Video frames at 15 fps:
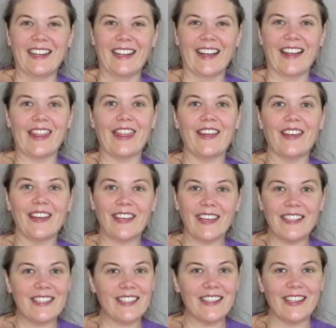The
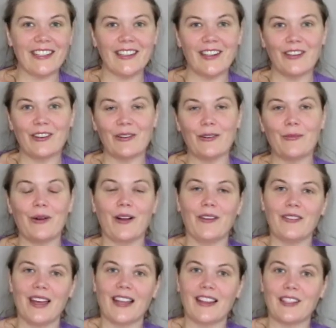kitchen, the laundry room, all of
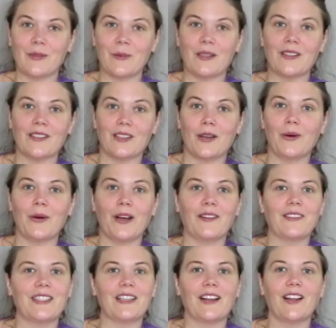that's been so well
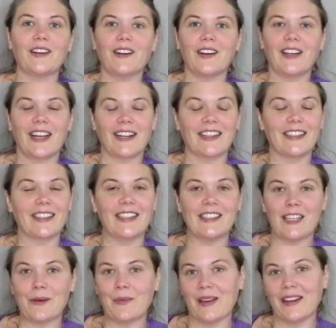decluttered and cleaned
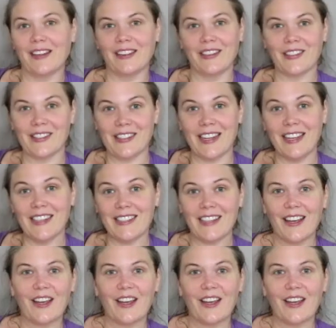up and it looks nice.